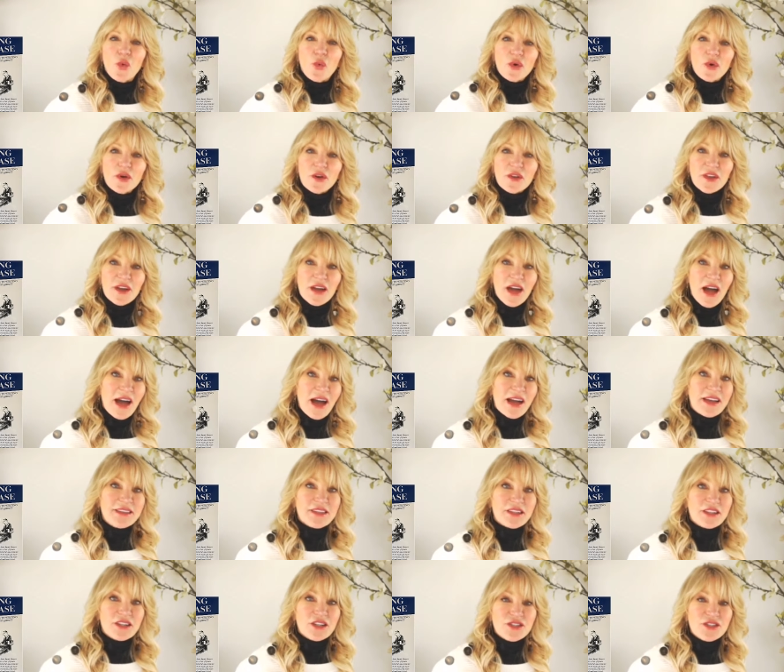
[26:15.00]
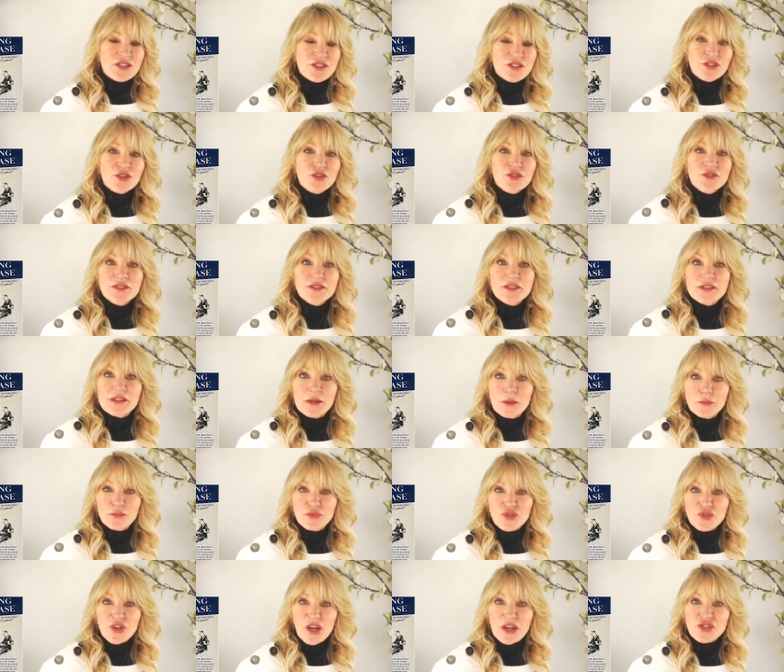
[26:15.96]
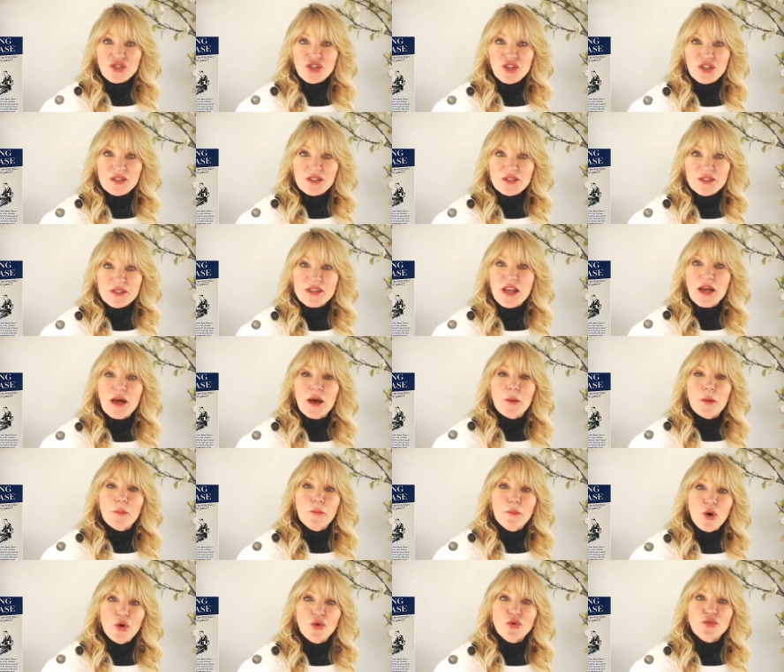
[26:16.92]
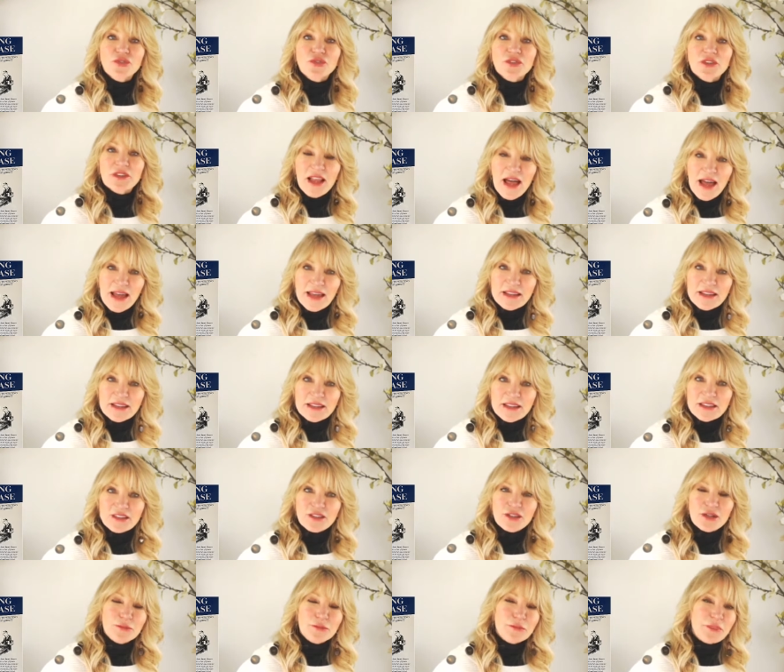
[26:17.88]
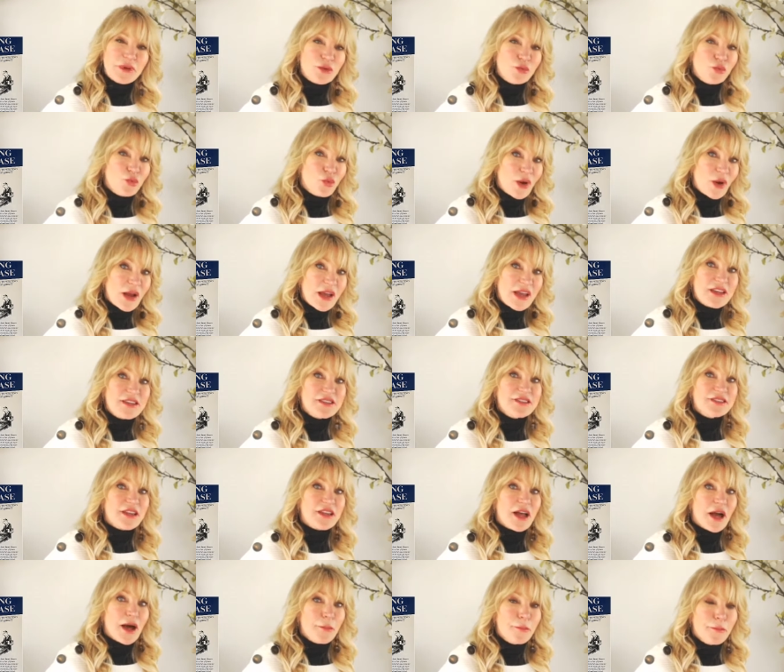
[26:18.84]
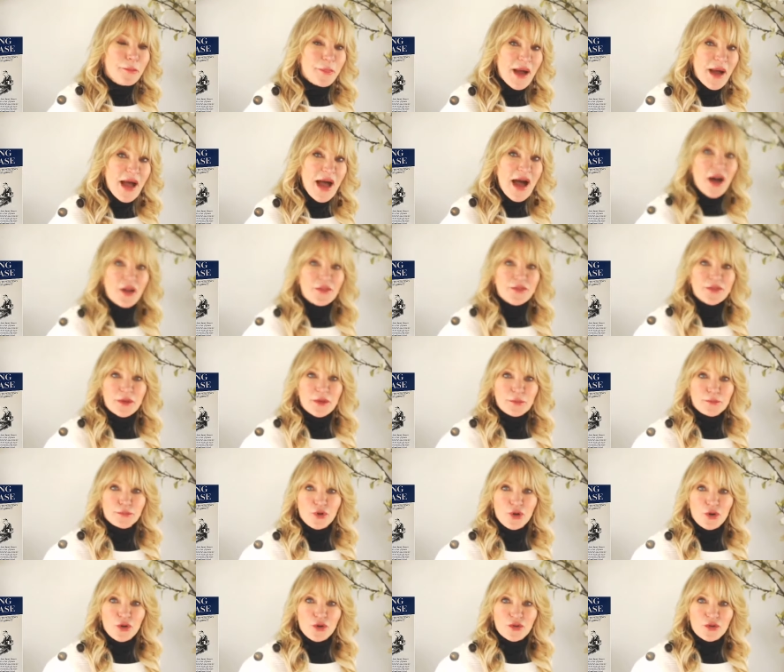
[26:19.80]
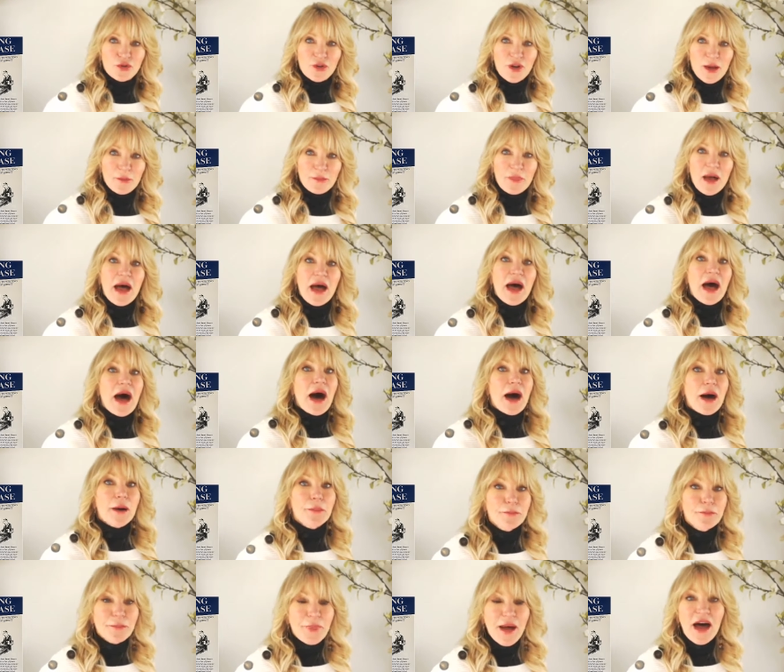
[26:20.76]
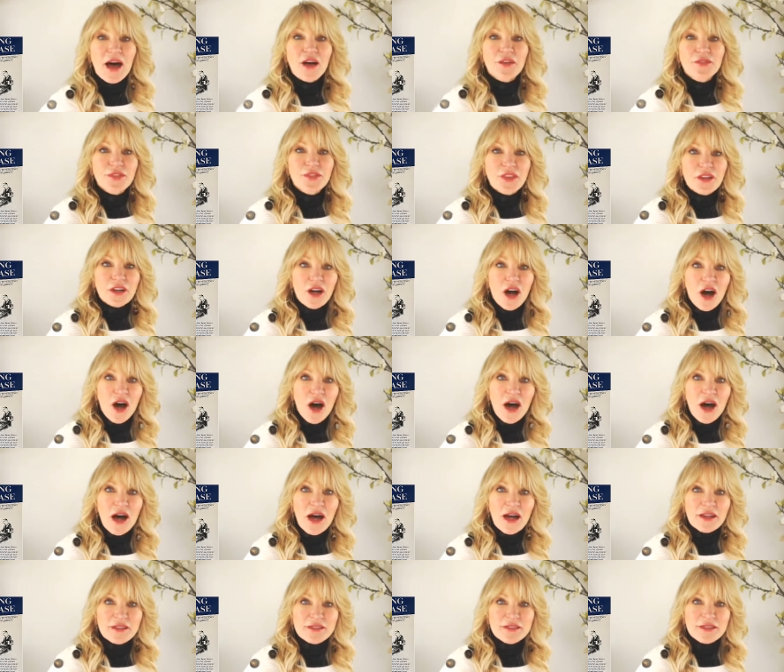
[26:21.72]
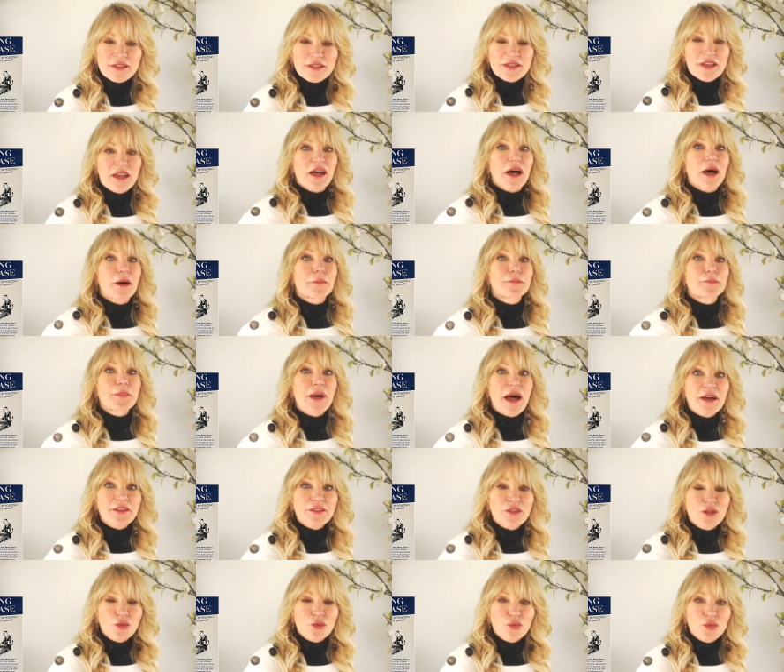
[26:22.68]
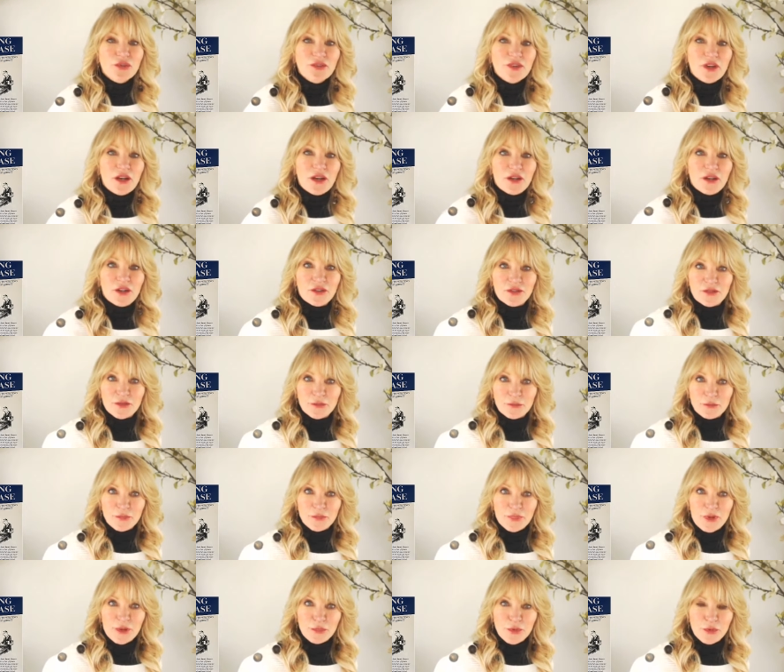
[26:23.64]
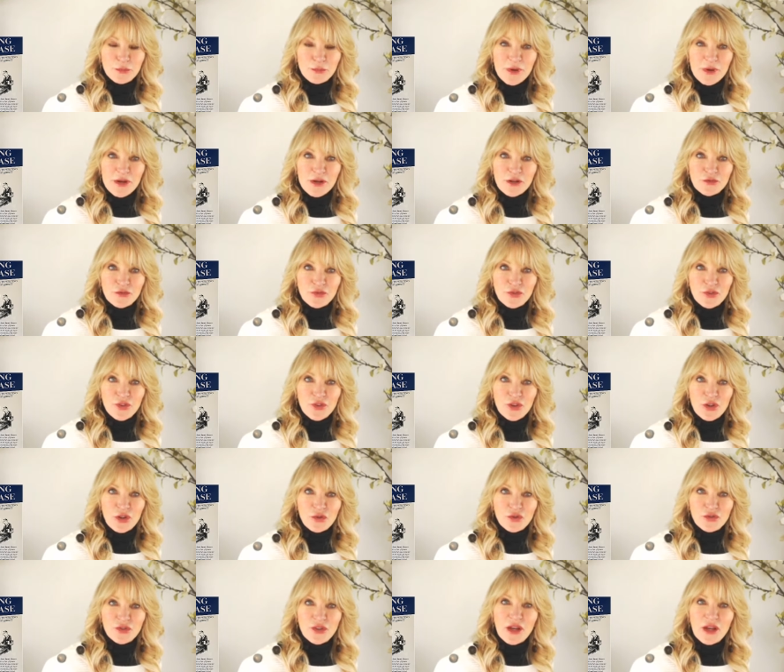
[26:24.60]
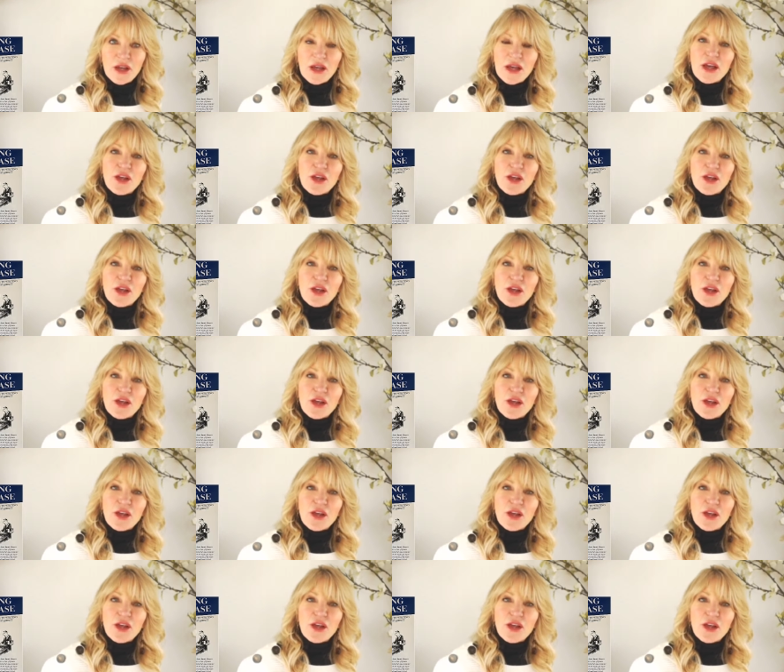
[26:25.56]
what are the kinds of concerns and objections most likely to be raised about the program, about the costs, about the results? Be prepared for those.